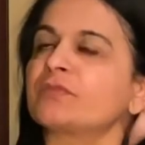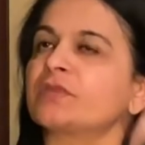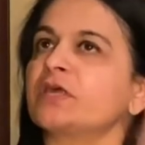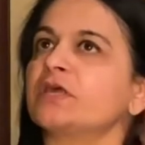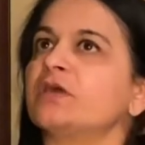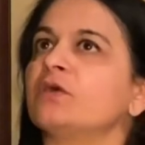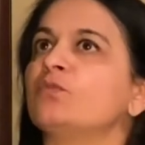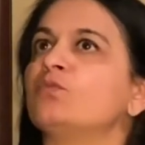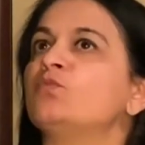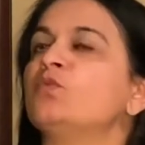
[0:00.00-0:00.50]

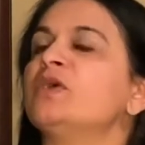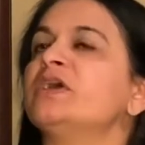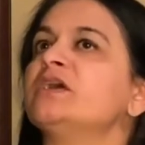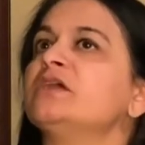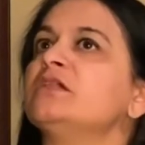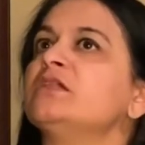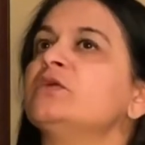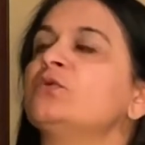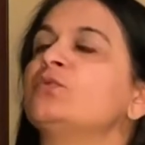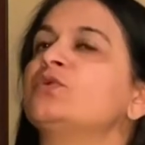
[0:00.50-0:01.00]

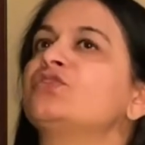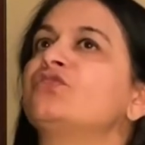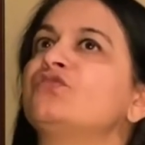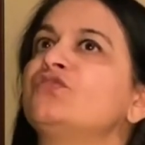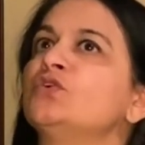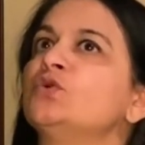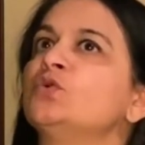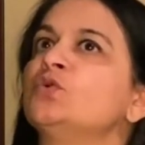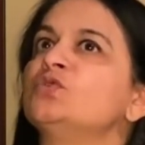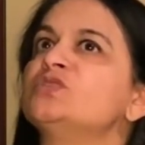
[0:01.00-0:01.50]
will, with
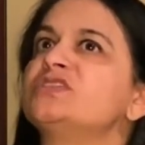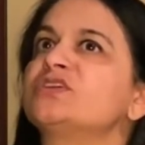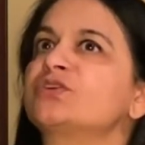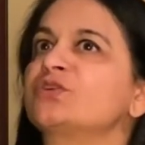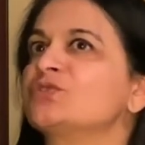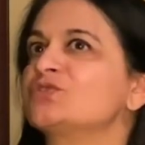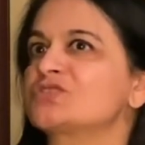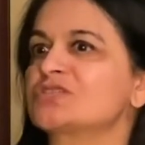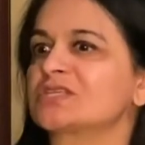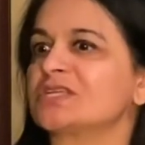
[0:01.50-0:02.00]
foods, they're
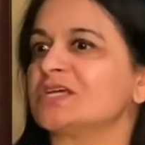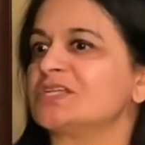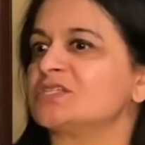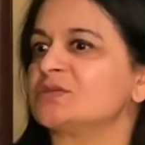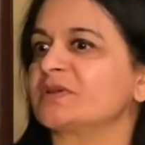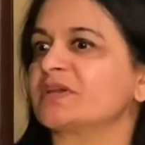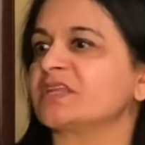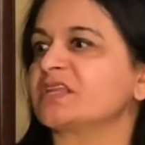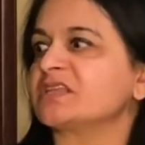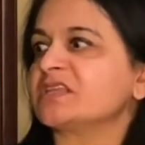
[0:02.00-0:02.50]
usually not
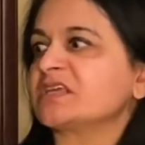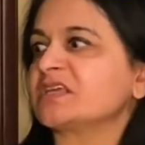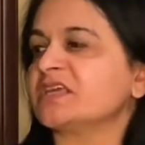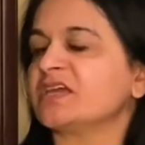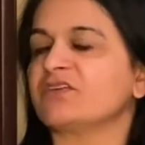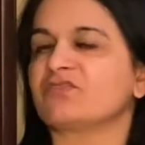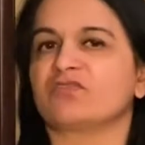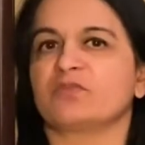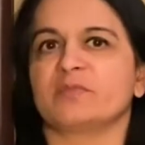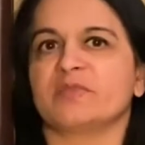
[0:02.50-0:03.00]
doing anything
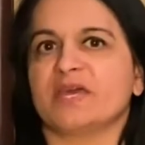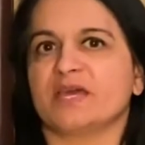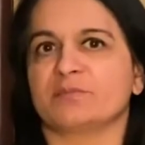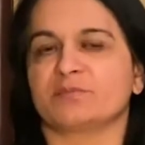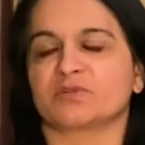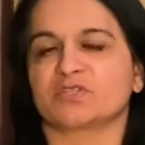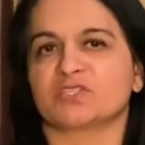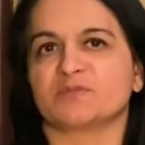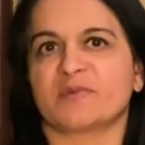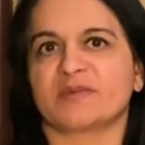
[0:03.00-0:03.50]
yet from that
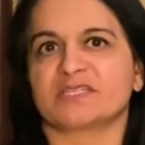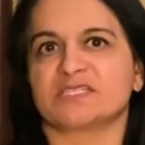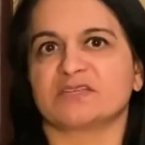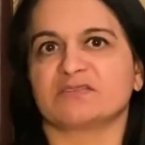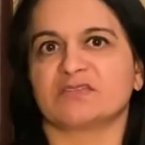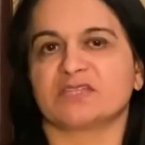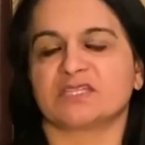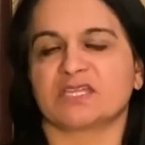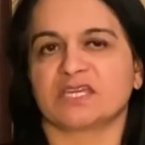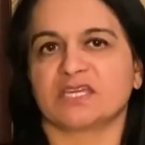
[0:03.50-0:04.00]
perspective
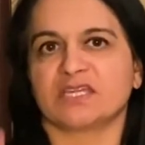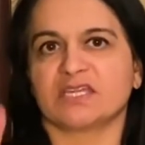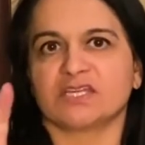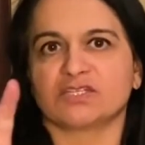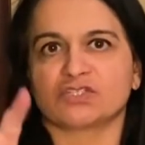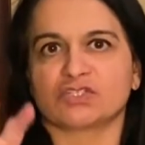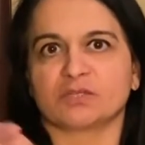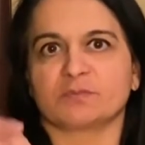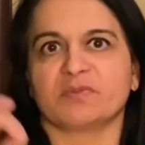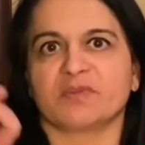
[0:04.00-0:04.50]
that they can
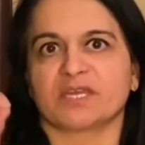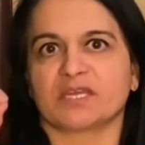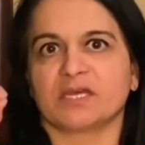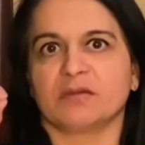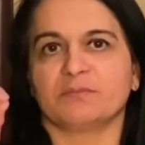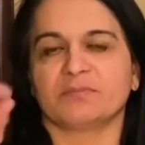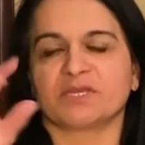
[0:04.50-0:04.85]
actually pick up,